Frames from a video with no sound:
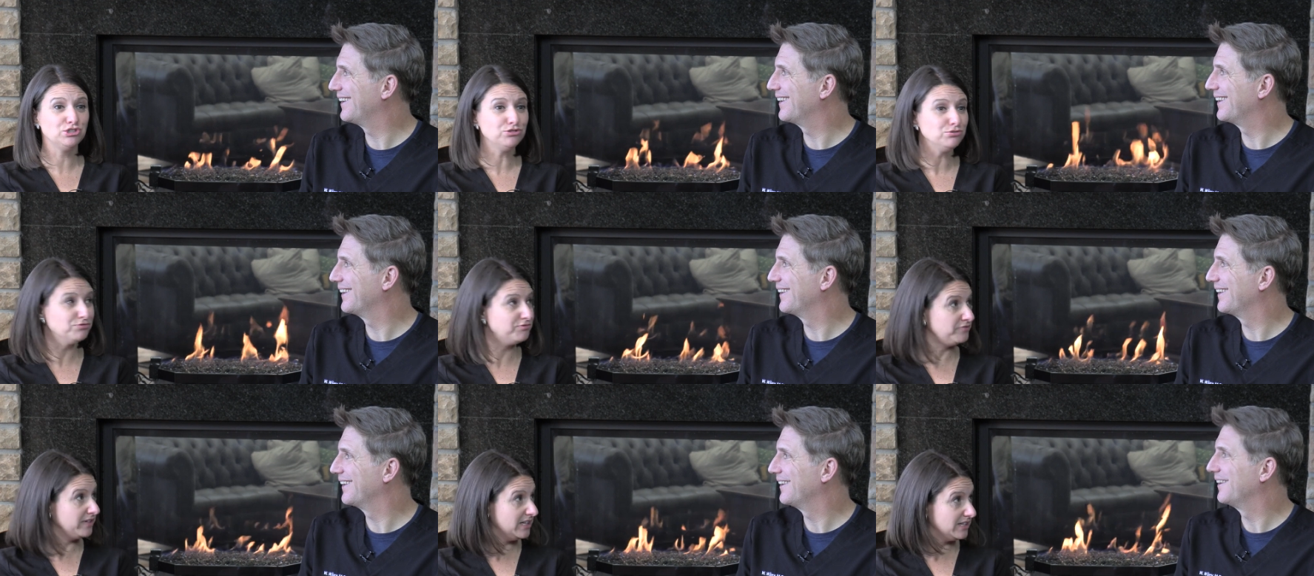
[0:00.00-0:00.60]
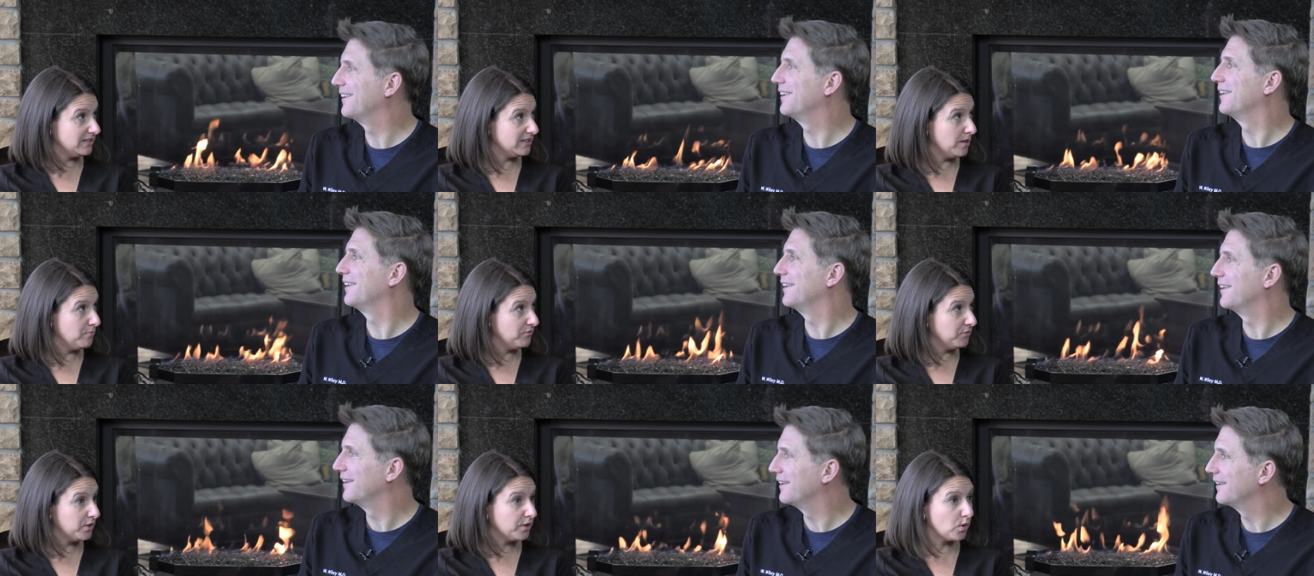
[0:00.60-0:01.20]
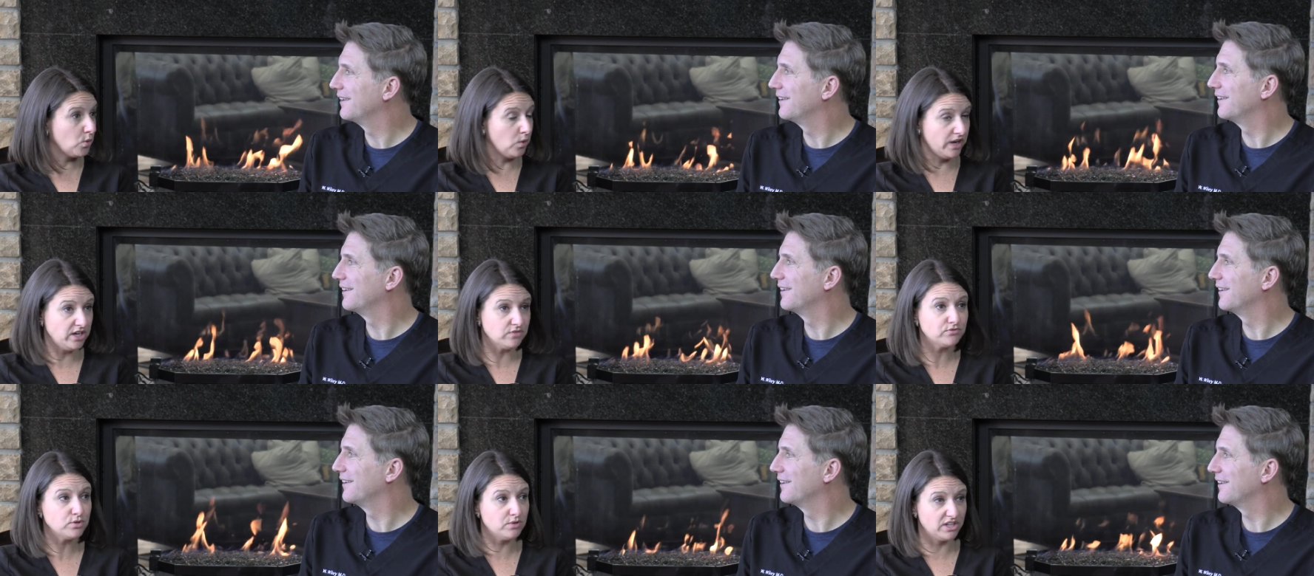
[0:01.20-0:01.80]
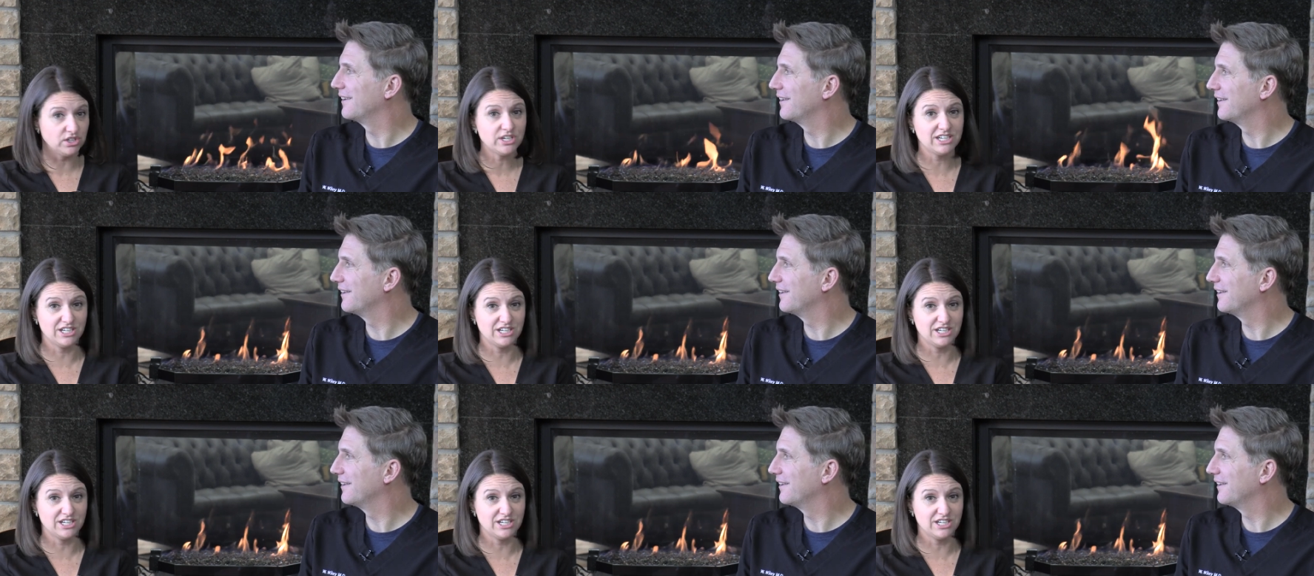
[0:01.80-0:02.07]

Speaker 1: do fit them for quite a few other